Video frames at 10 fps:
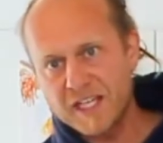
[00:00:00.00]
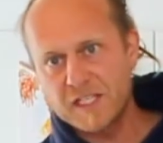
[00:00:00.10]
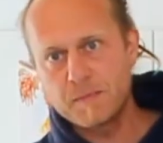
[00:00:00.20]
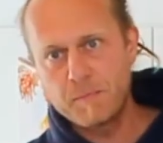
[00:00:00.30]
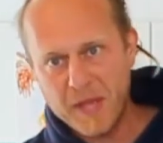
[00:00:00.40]

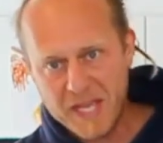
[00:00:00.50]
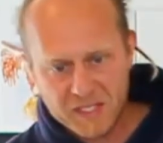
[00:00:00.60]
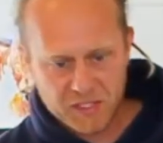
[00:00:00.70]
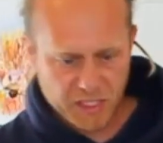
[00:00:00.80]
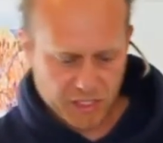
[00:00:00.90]
it's
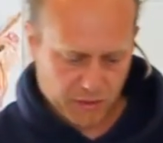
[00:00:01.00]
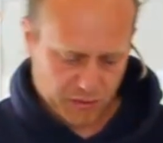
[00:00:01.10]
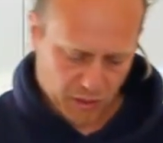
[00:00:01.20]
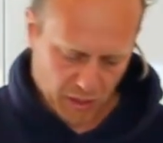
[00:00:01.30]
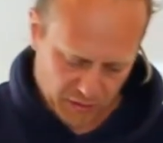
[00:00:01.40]
pasty, it's
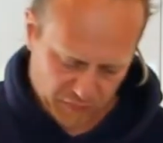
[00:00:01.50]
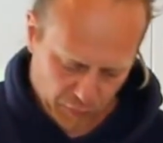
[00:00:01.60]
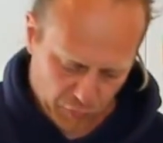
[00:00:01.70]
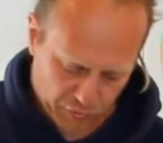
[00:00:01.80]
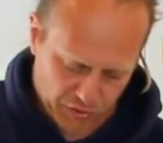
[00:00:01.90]
very
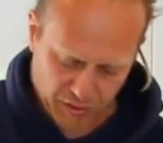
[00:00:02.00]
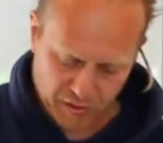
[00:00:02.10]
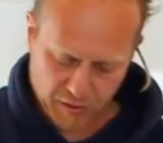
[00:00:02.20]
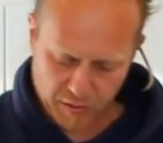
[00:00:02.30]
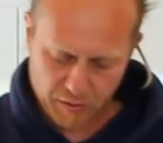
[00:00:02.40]

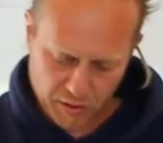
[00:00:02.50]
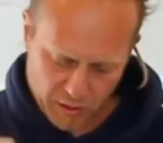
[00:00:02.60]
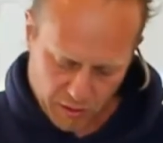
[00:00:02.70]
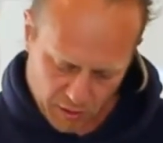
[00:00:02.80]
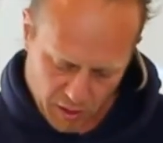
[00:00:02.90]
consistent.
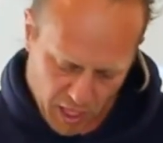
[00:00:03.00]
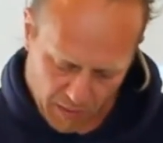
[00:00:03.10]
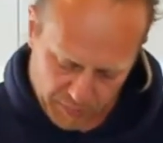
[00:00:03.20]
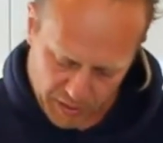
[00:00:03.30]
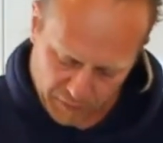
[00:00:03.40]

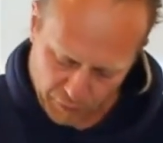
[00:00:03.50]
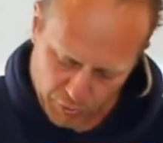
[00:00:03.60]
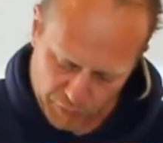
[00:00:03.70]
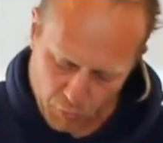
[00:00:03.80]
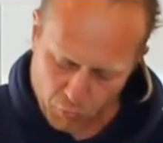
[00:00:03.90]
if it was
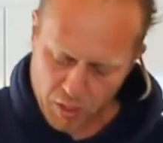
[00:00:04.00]
more